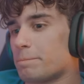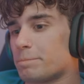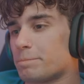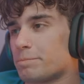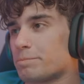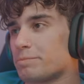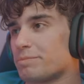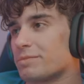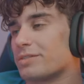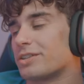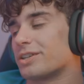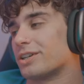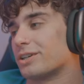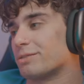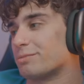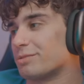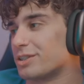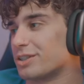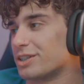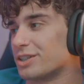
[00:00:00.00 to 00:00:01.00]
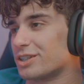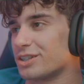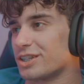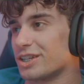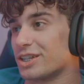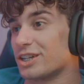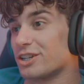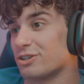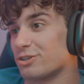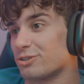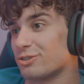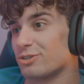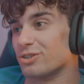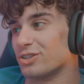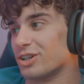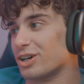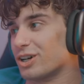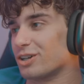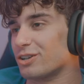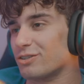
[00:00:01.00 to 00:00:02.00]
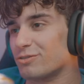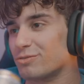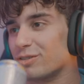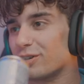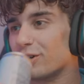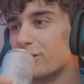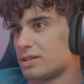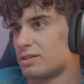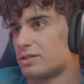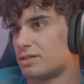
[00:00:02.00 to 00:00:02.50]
Yeah, but they, they need her alive, but.